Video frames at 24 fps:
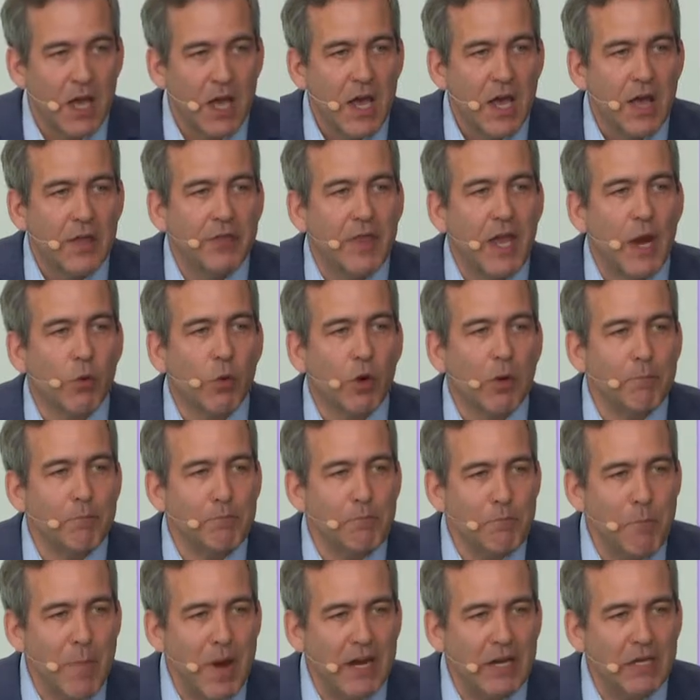there were
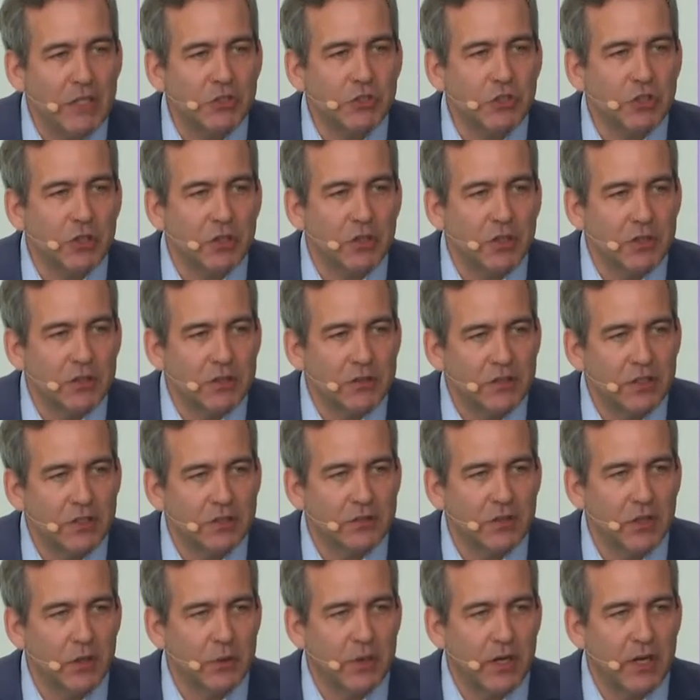major
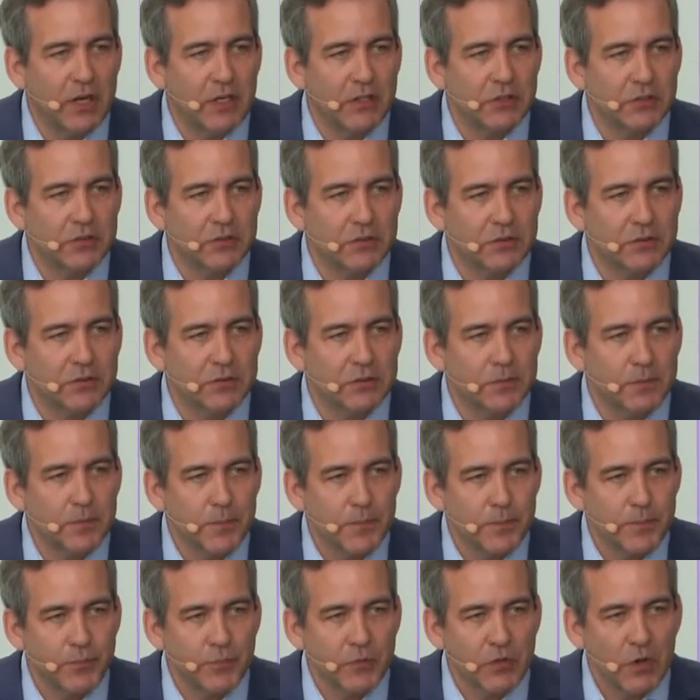dislocations.
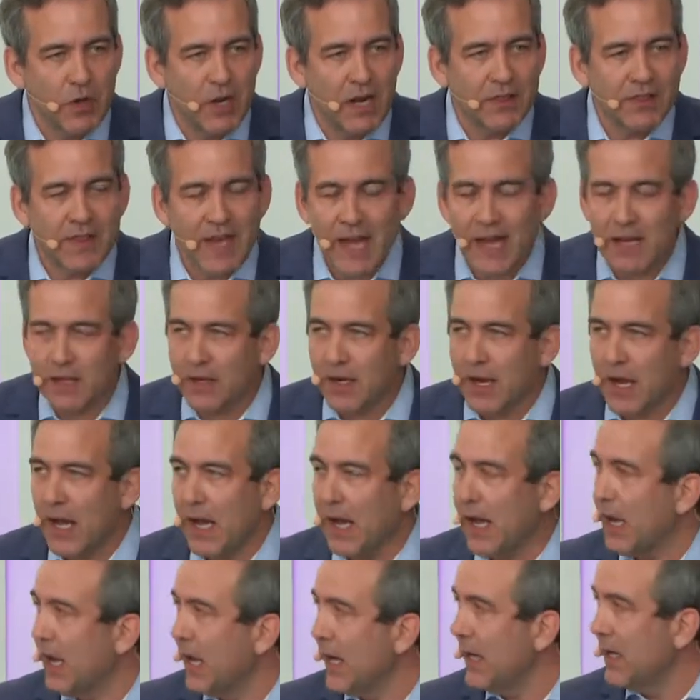Right? That
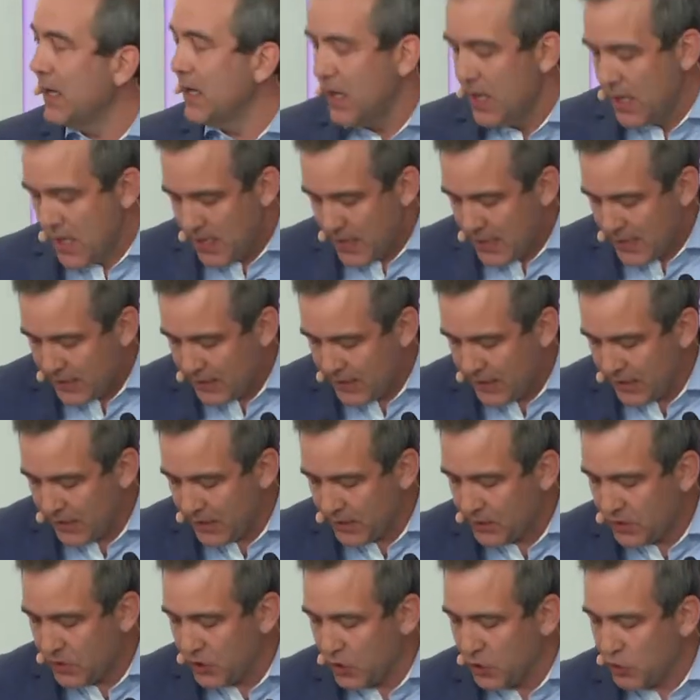guy
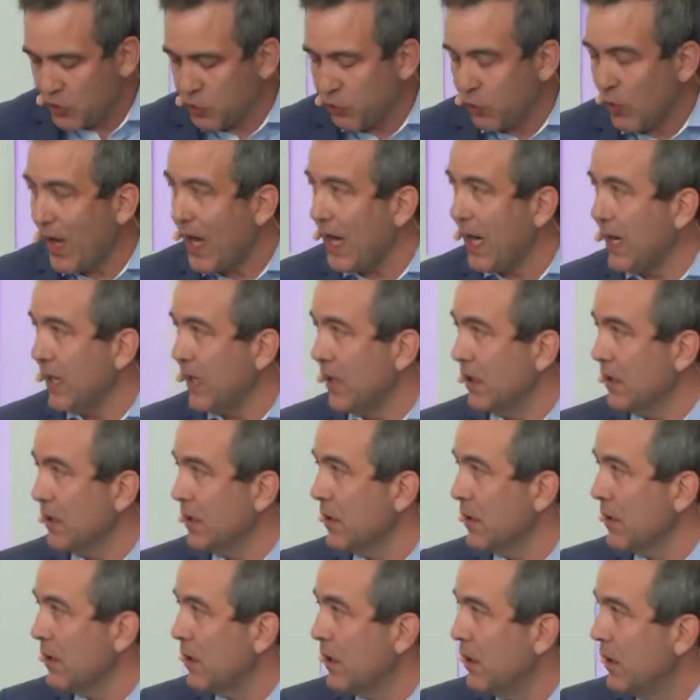needed to train
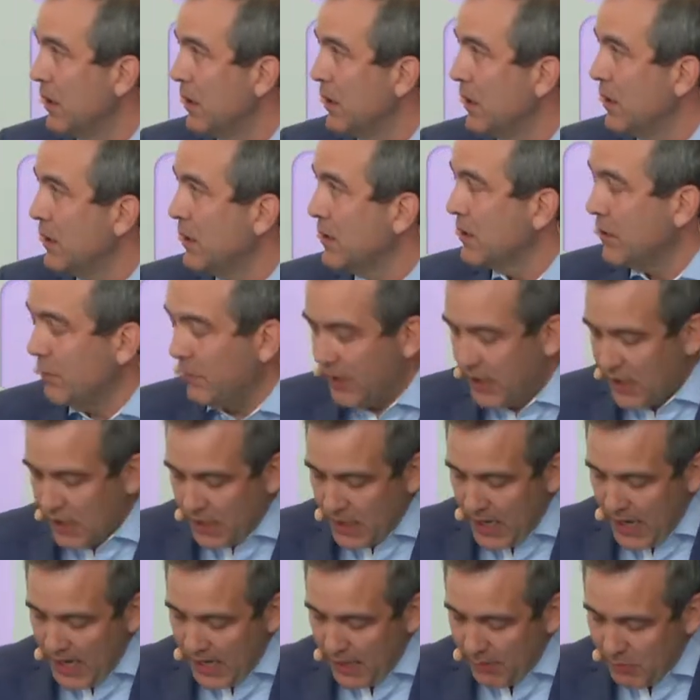to
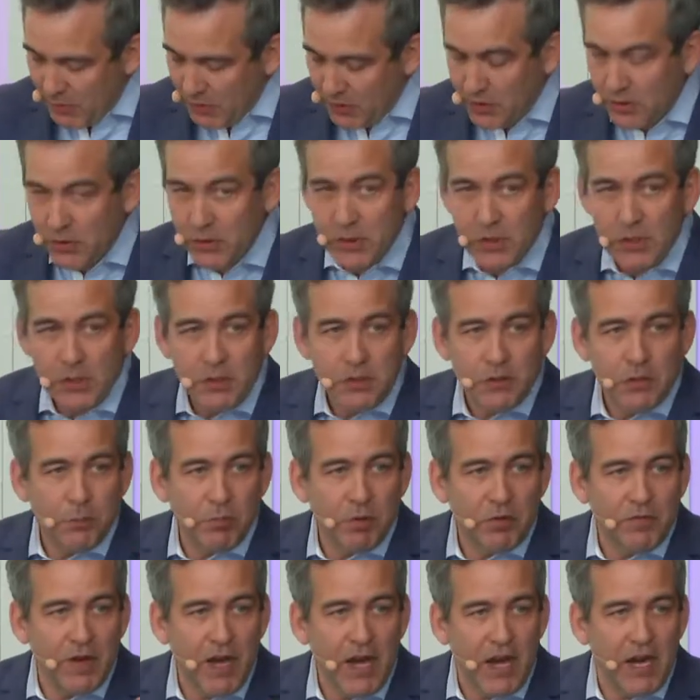be able to
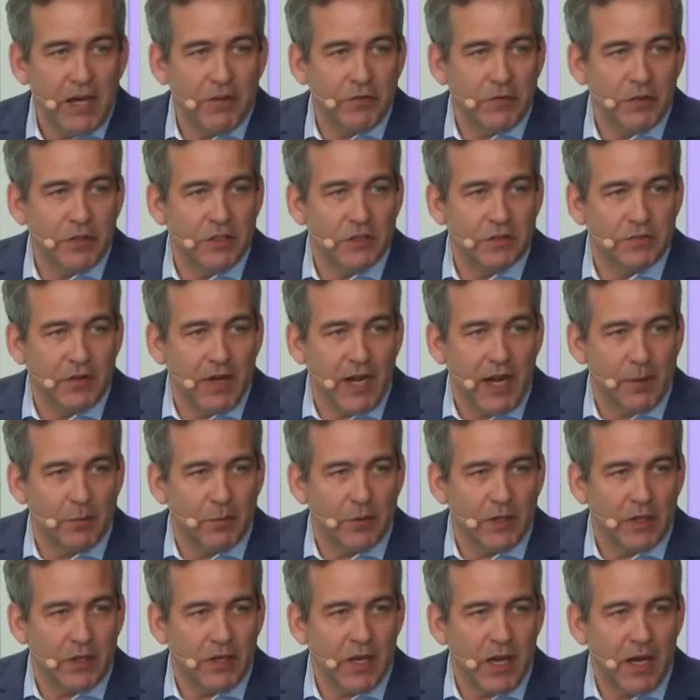provide for his
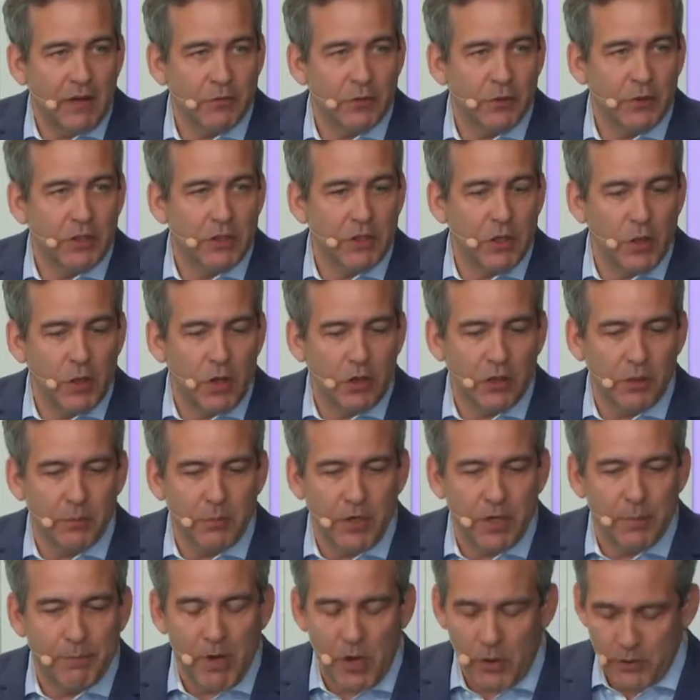family after he could no longer
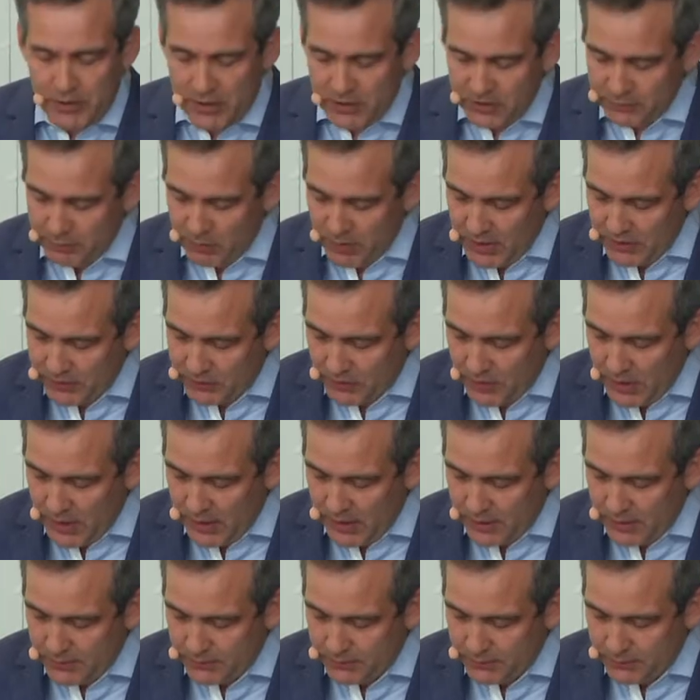be a Pony Express rider.